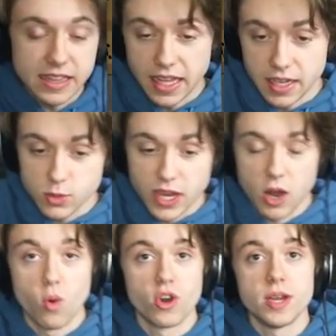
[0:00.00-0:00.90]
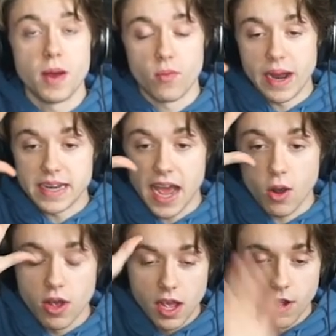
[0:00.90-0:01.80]
things we gotta worry about right
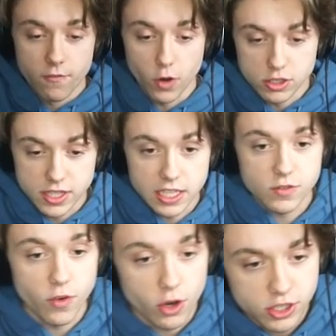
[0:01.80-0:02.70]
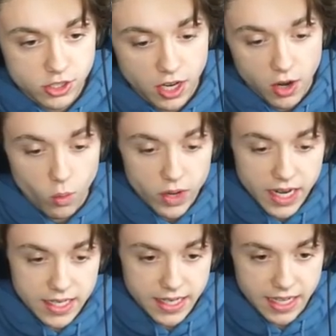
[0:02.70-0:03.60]
now first things first, we
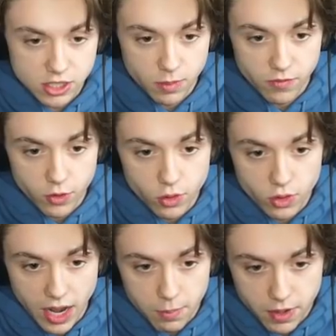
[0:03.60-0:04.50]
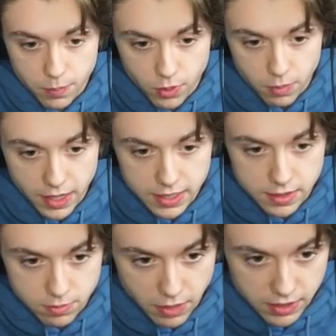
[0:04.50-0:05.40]
need to some food. I'm gonna put my
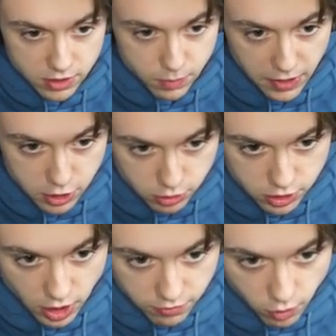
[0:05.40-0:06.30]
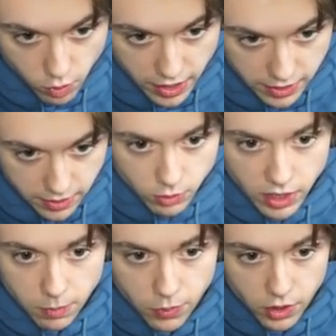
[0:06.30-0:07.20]
my special stuff away. We
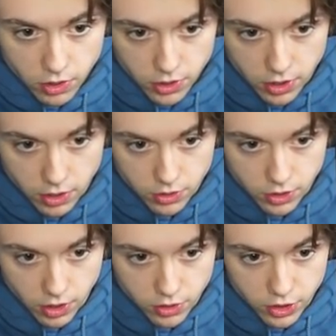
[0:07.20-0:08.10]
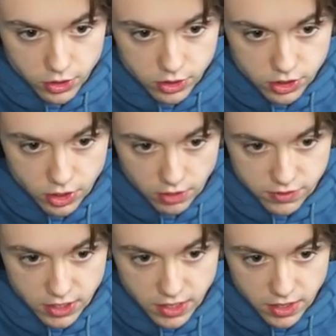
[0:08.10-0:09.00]
gotta put all the all the all the good
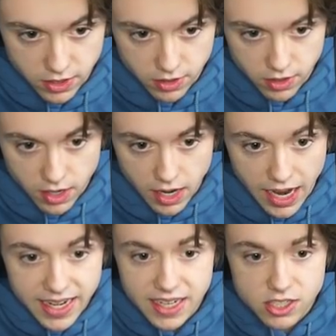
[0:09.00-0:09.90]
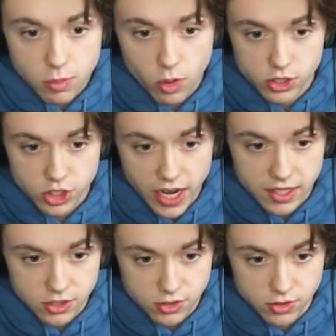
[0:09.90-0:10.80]
stuffs in here. I need some more
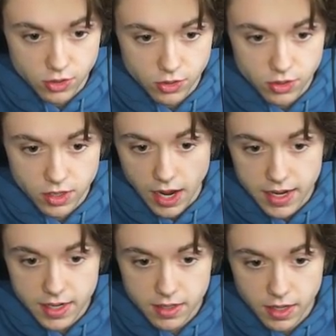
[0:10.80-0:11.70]
chests, dude. I need